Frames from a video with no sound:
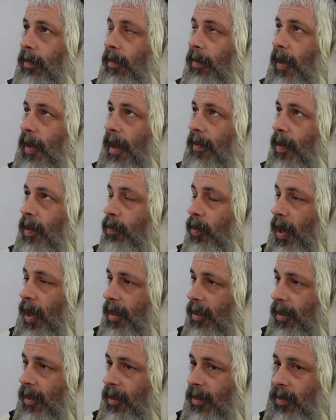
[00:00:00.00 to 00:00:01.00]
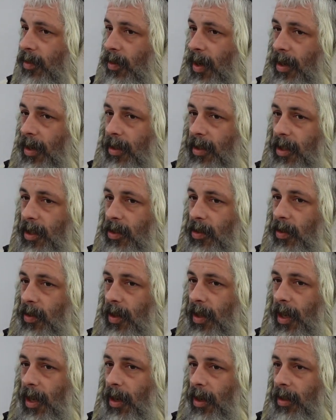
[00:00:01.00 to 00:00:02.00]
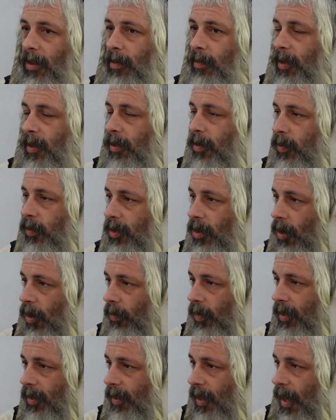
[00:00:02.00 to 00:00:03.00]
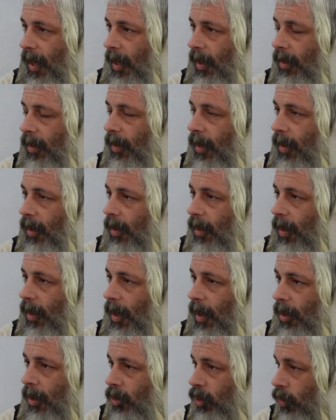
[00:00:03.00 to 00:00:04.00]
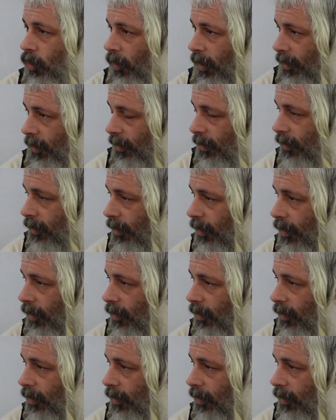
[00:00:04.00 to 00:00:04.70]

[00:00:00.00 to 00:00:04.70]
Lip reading: heavy prices throughout its history, that ultimately there was always a choice.